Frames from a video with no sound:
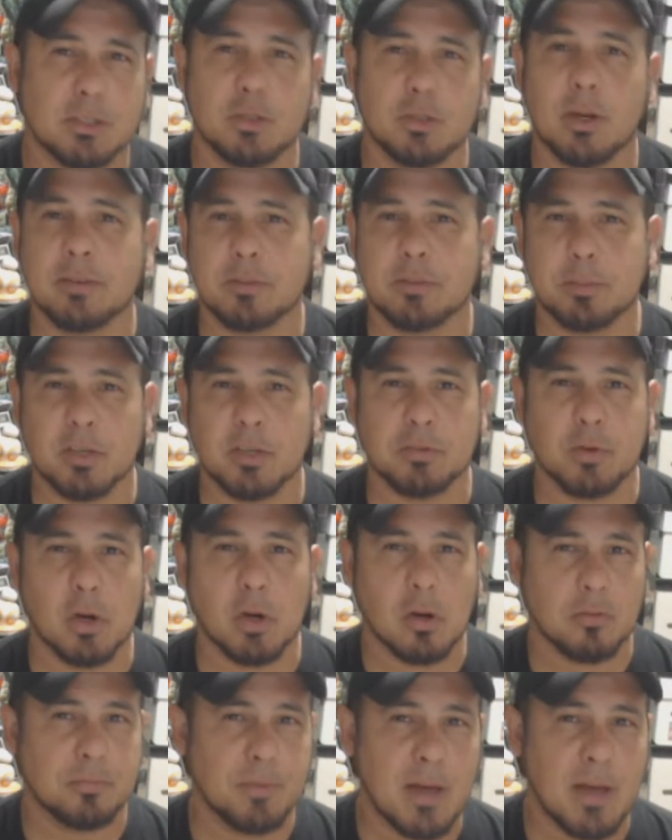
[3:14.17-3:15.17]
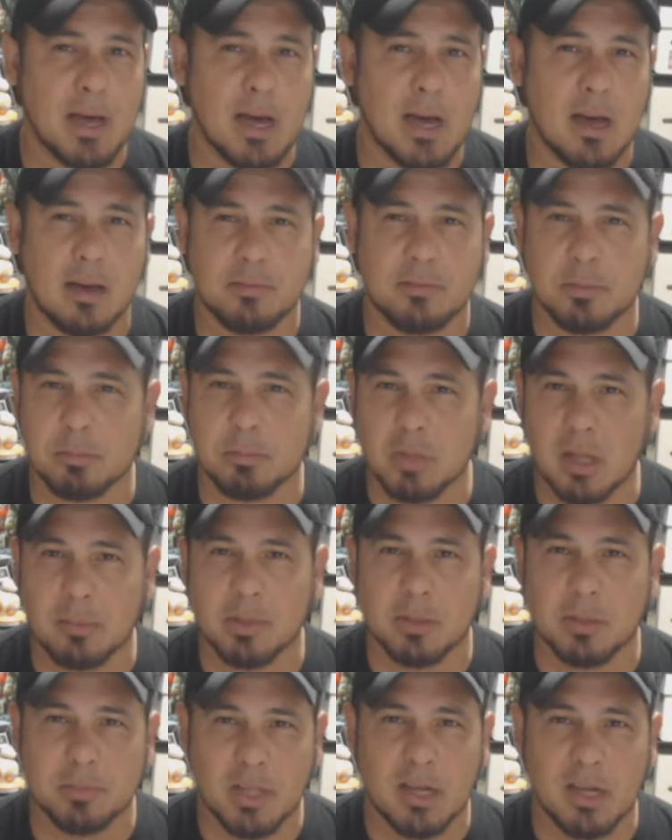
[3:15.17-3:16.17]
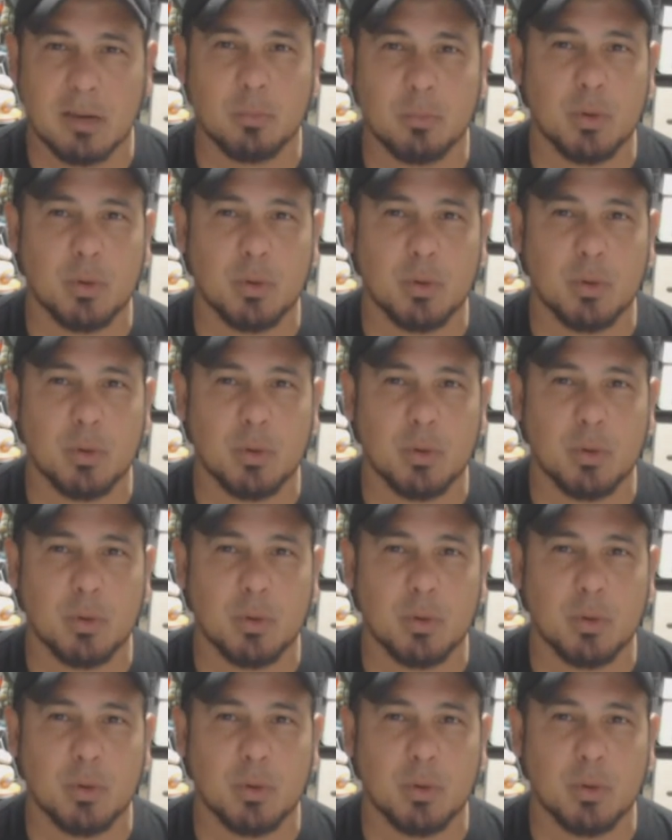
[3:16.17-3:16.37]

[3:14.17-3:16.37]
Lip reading: You have to pay for all 5, and blah blah blah.